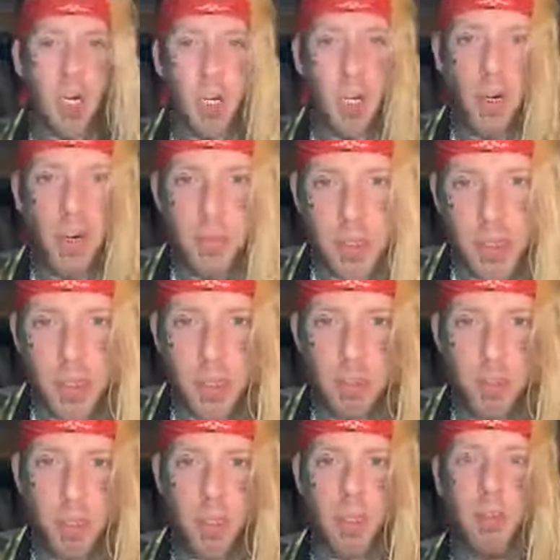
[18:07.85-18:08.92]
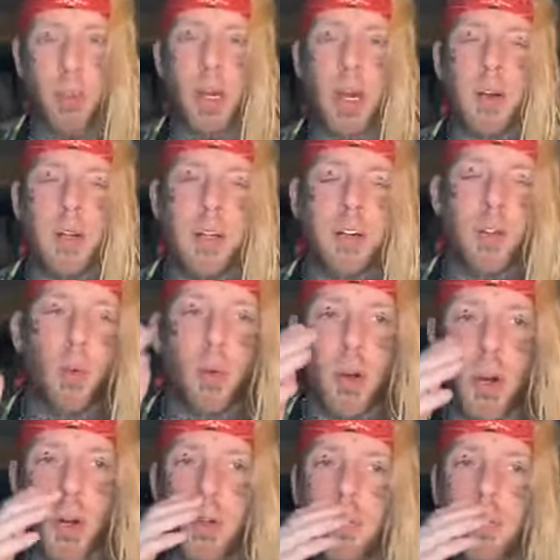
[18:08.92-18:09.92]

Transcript: nervous to put this one out into the world.